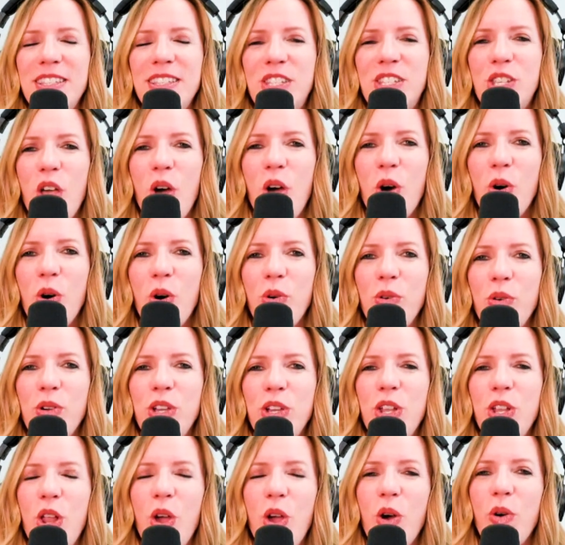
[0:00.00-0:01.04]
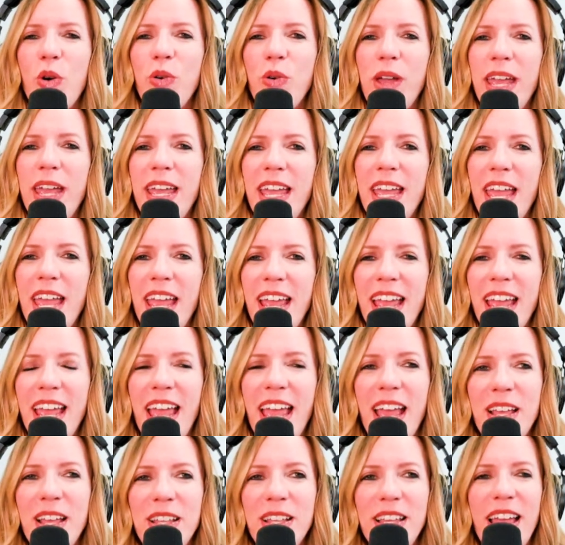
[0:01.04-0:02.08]
so, you know,
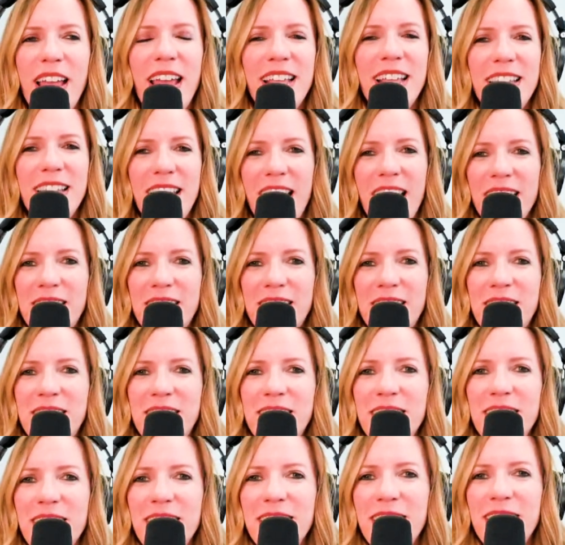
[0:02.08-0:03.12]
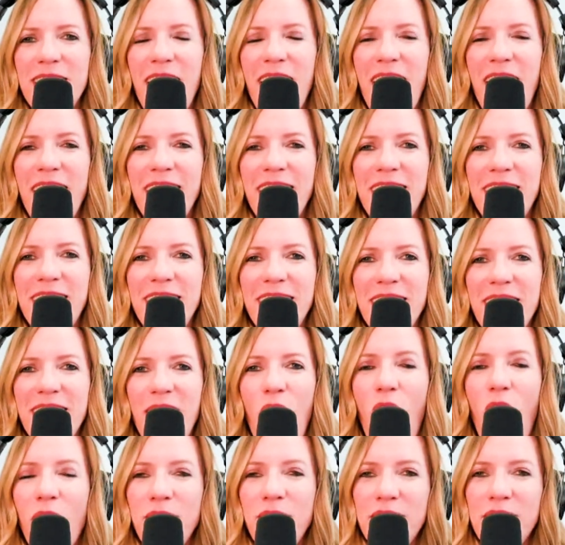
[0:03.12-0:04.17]
it's like,
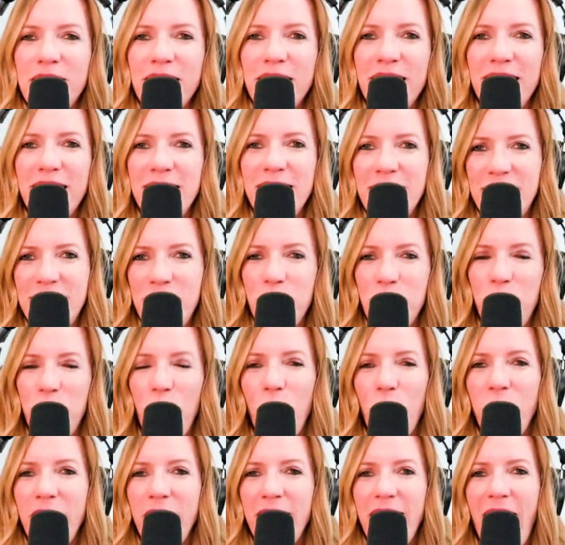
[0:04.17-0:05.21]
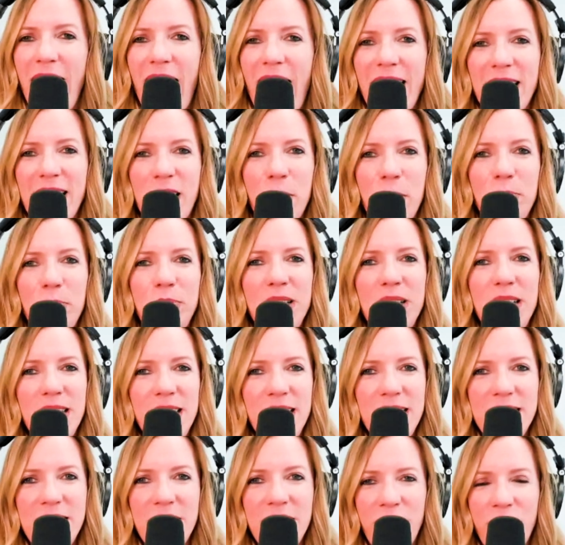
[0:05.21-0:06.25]
obviously this employee had a
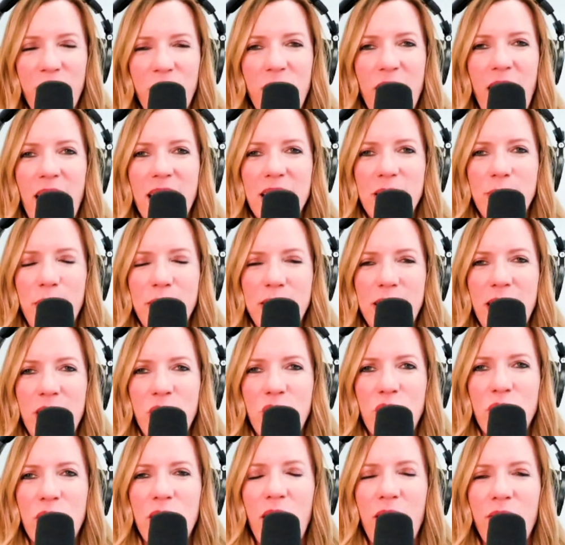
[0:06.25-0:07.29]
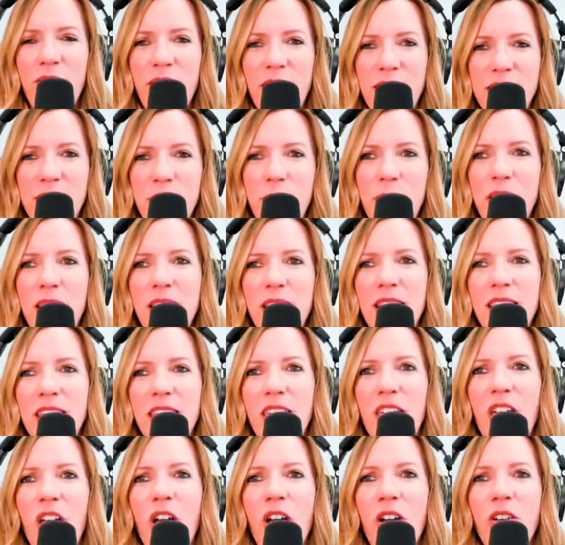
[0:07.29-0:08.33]
completely different expectation of
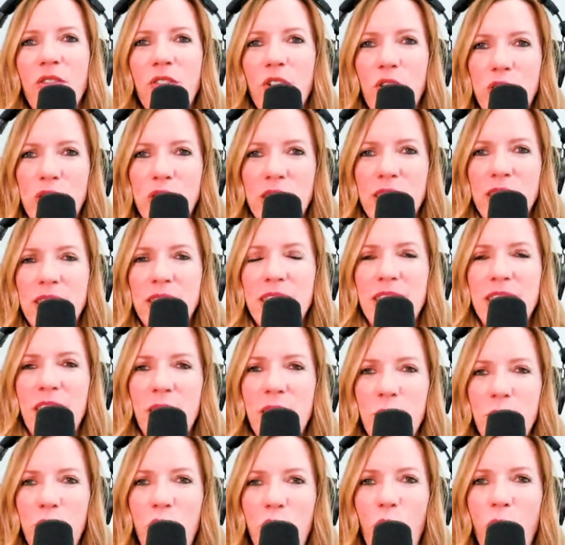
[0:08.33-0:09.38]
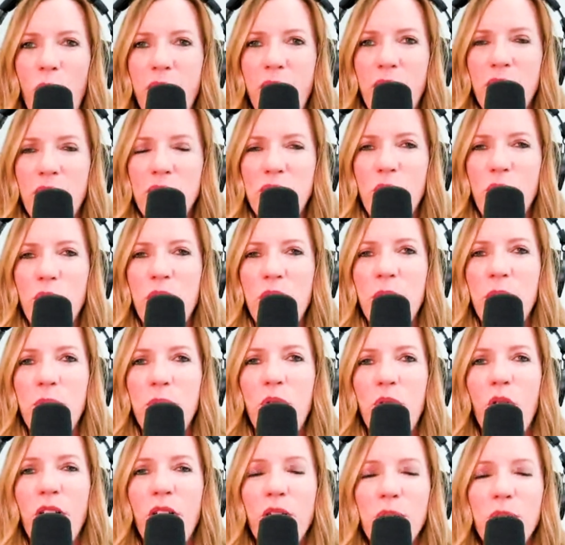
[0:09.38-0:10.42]
flexibility versus the employer. So the
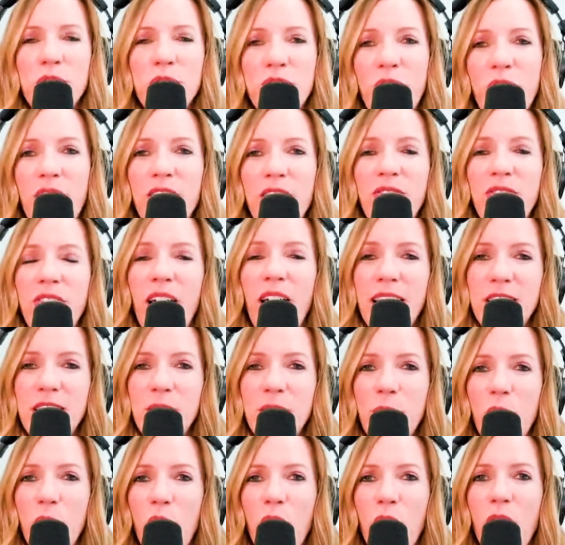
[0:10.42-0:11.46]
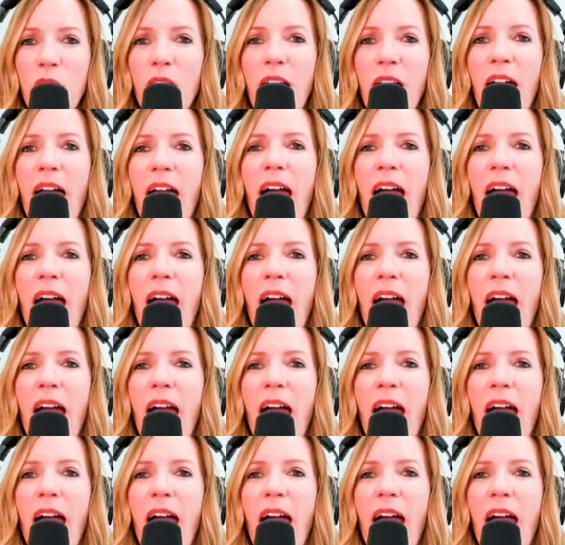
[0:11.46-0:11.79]
employer was very flexible.